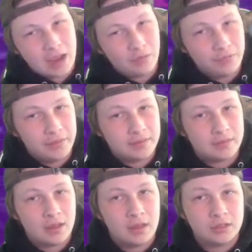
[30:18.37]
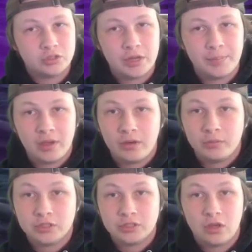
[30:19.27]
out this uh, Drapion,
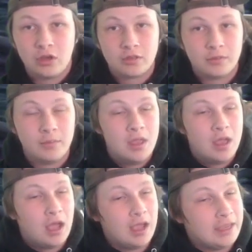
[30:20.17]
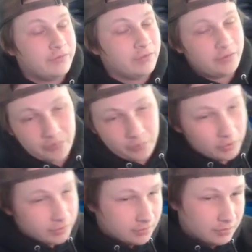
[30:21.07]
which is awesome. Uh, even if it
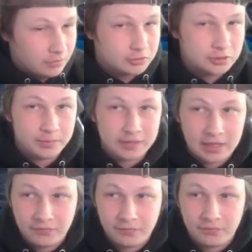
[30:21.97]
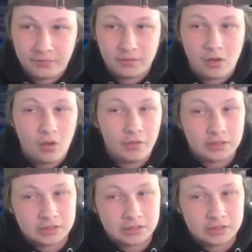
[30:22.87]
was, you know, super death, all that